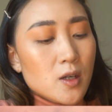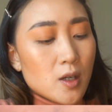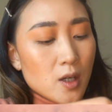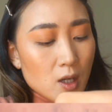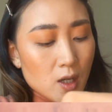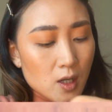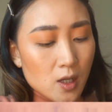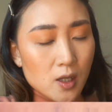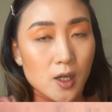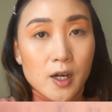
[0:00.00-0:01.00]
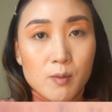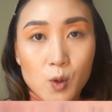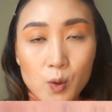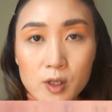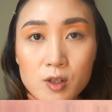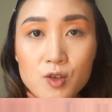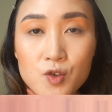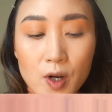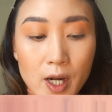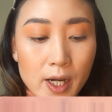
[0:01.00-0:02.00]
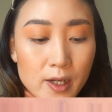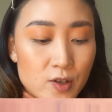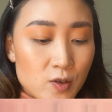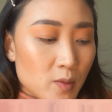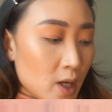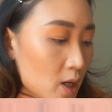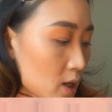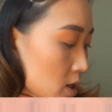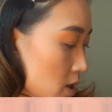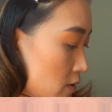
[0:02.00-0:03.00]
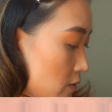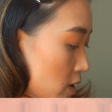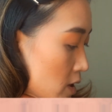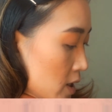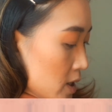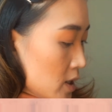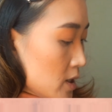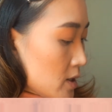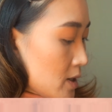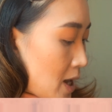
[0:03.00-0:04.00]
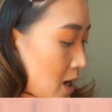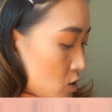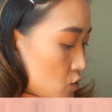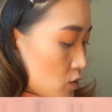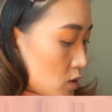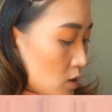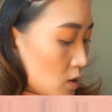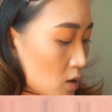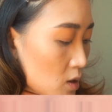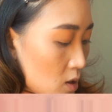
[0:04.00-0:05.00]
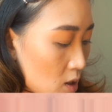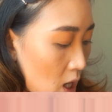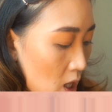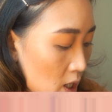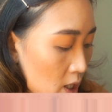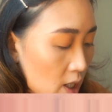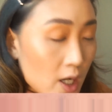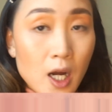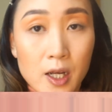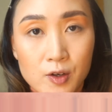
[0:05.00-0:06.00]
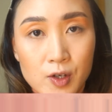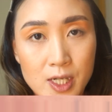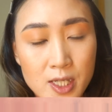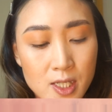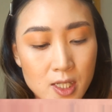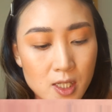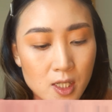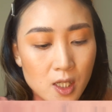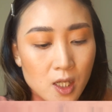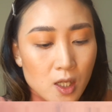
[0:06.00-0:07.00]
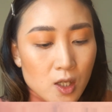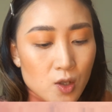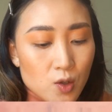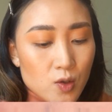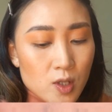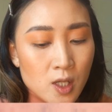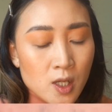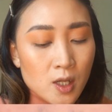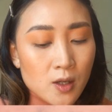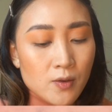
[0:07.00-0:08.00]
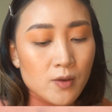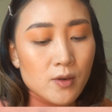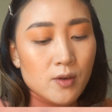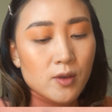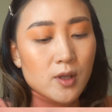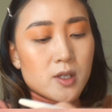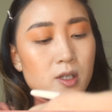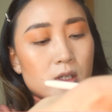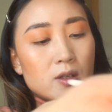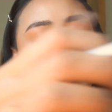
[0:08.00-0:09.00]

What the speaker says: and I'm going to try to make a very natural color cut crease using this